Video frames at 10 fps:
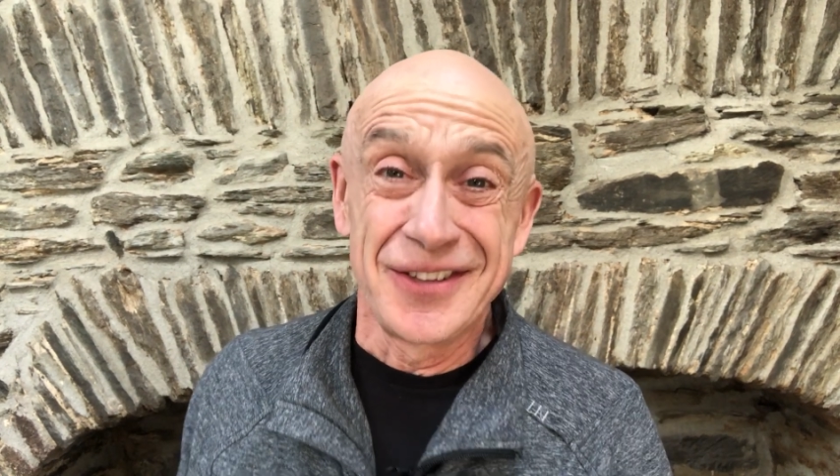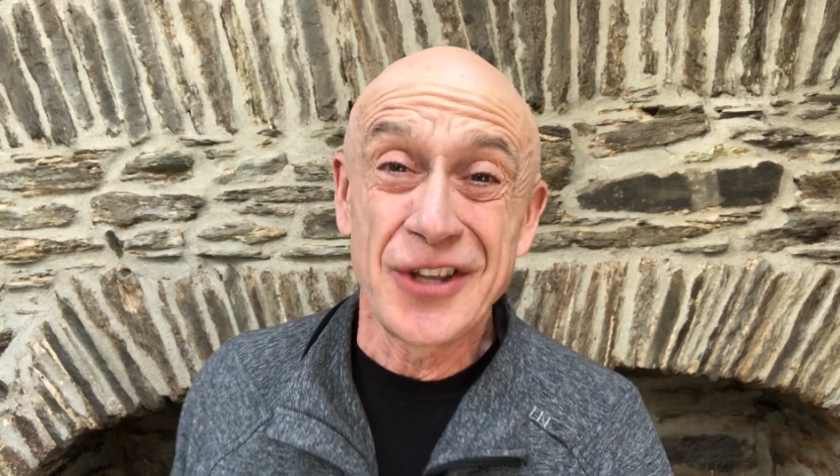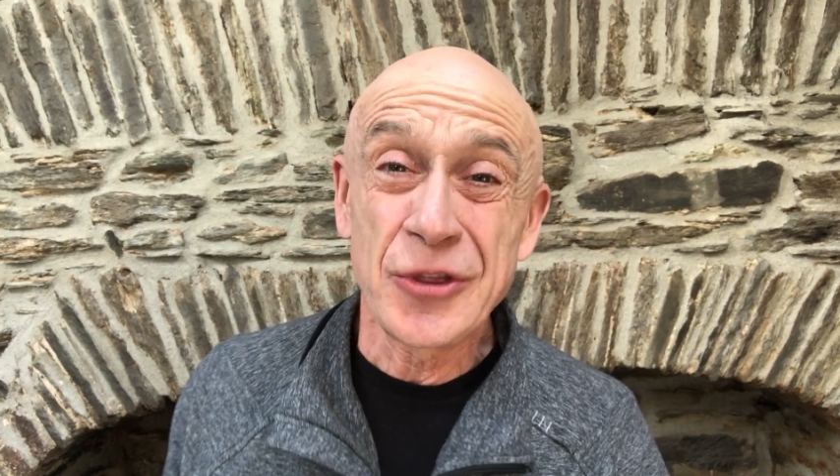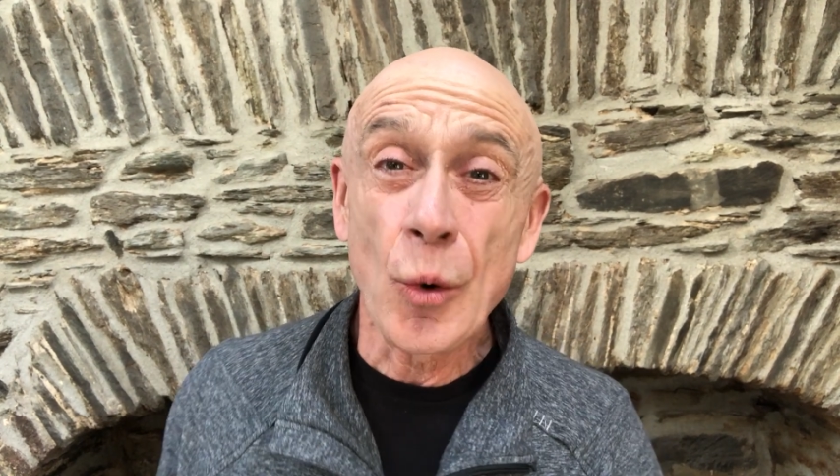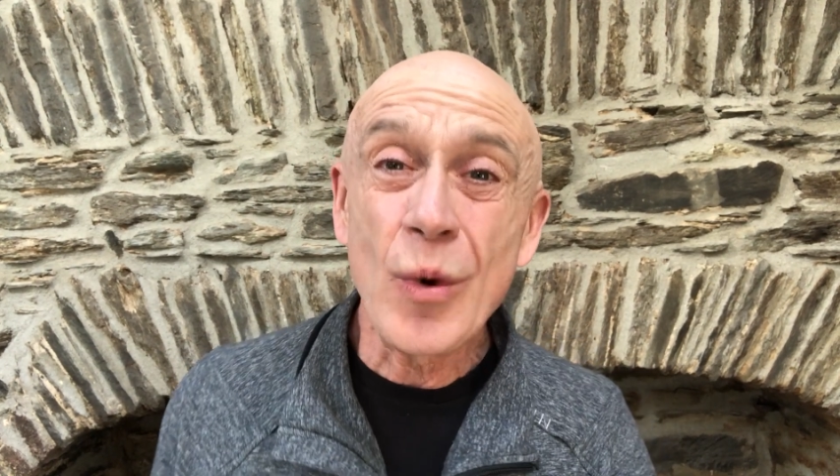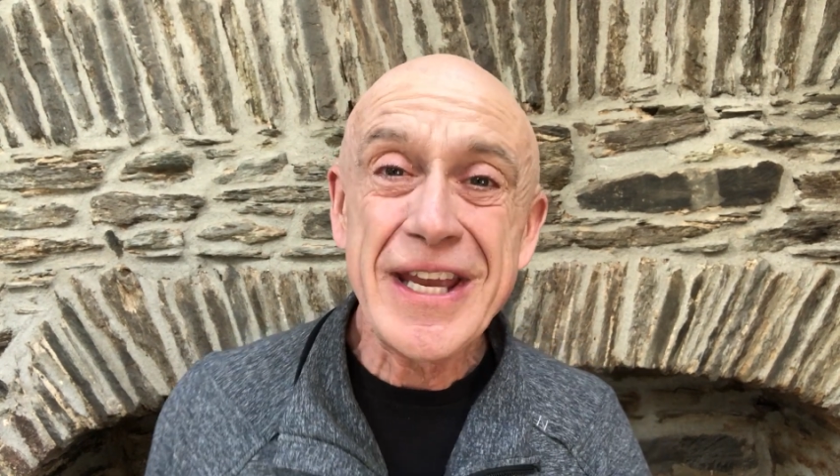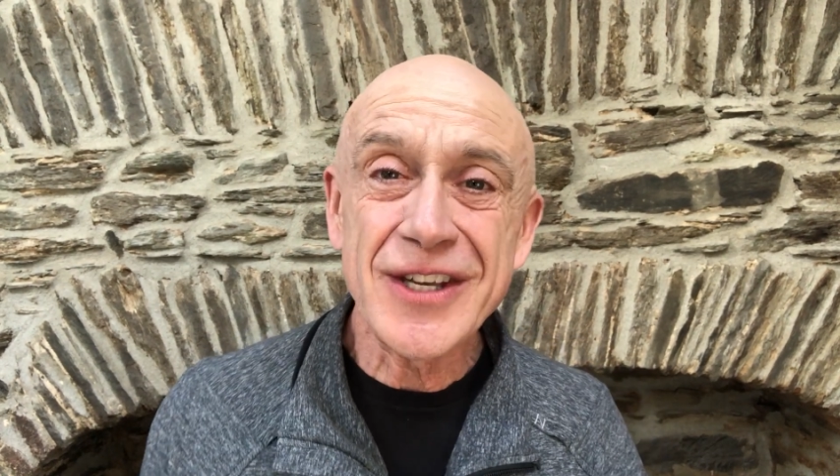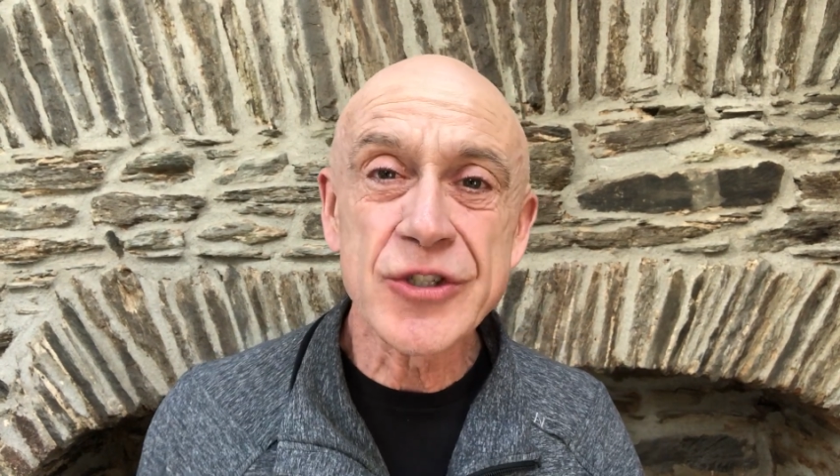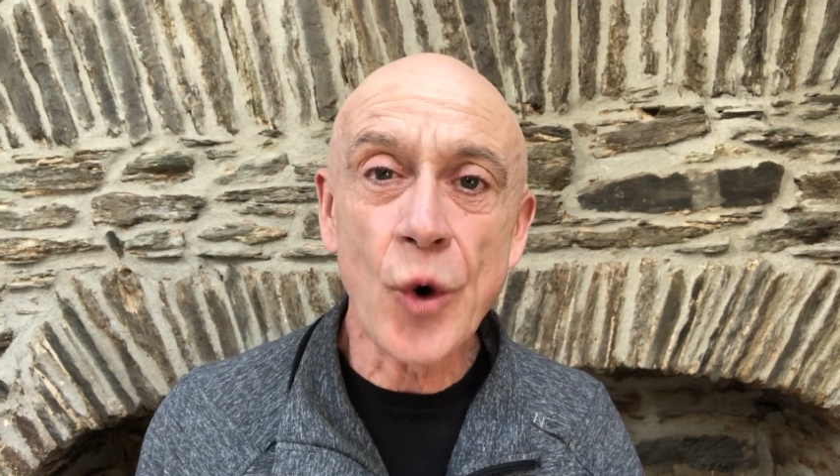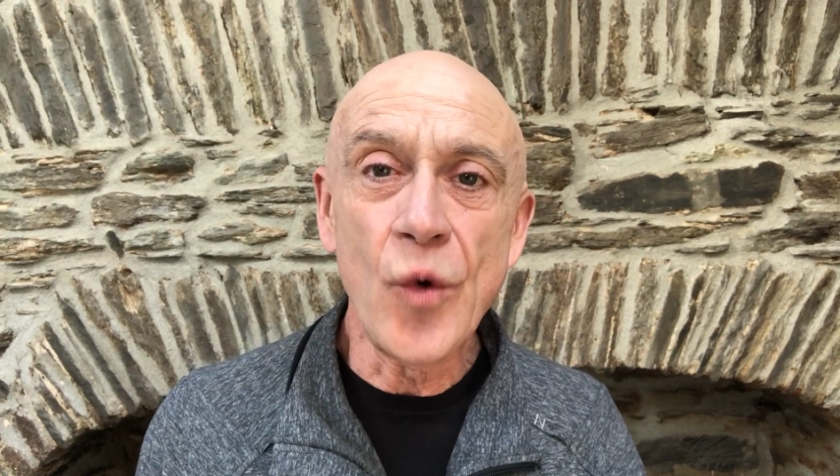that the week
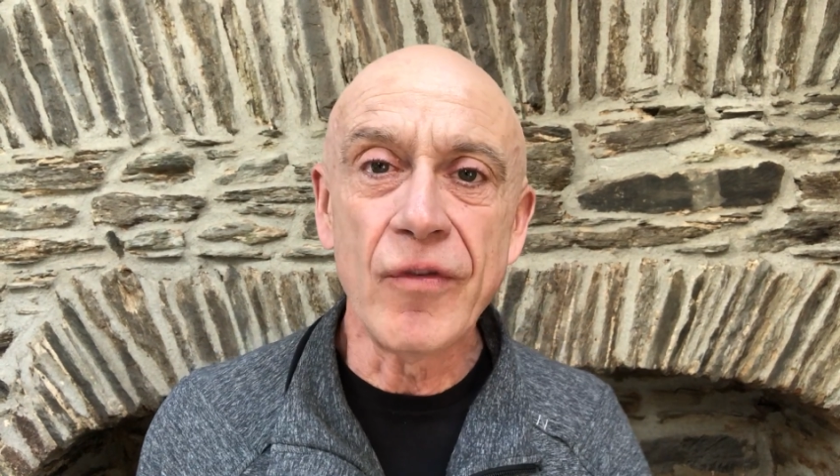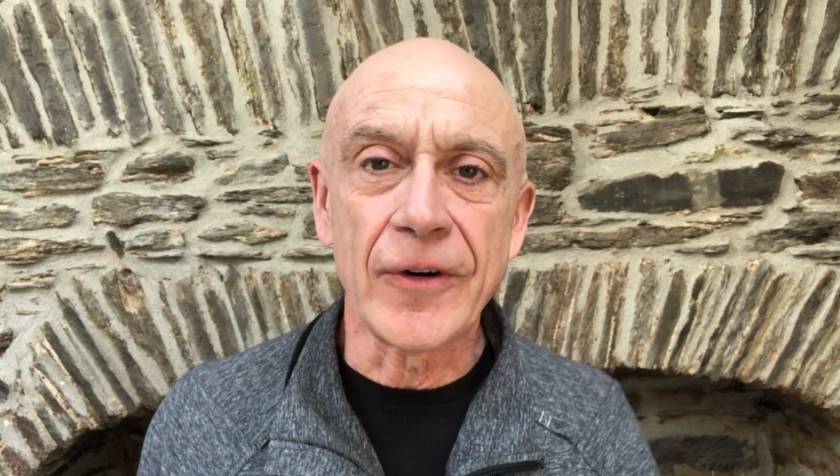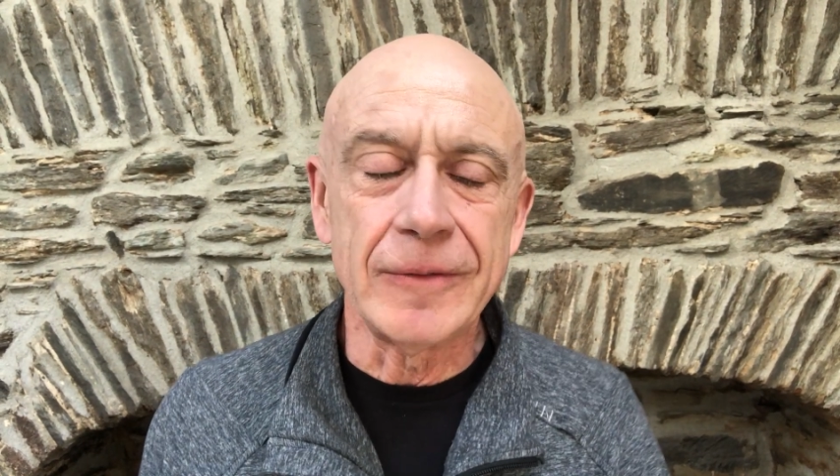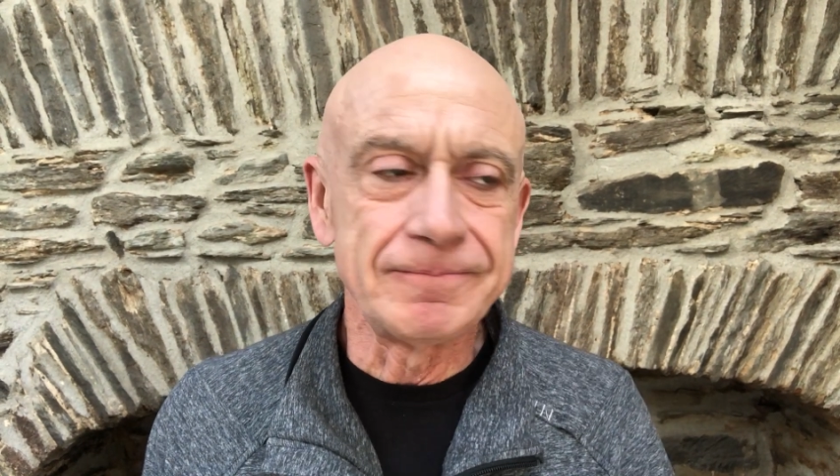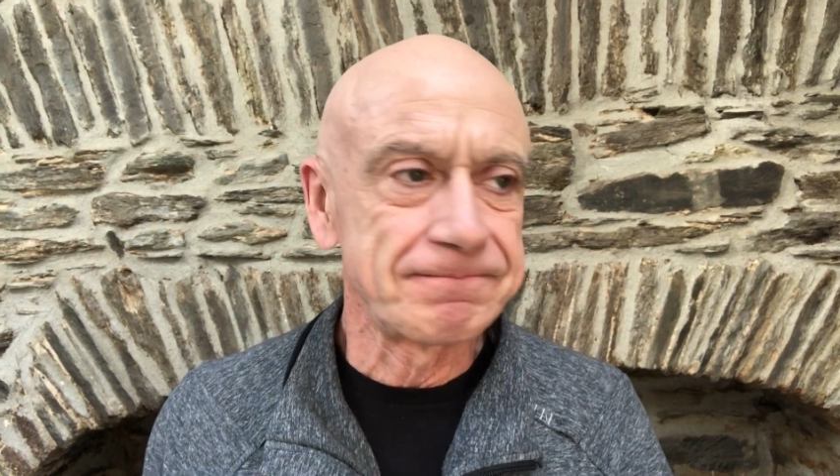is over.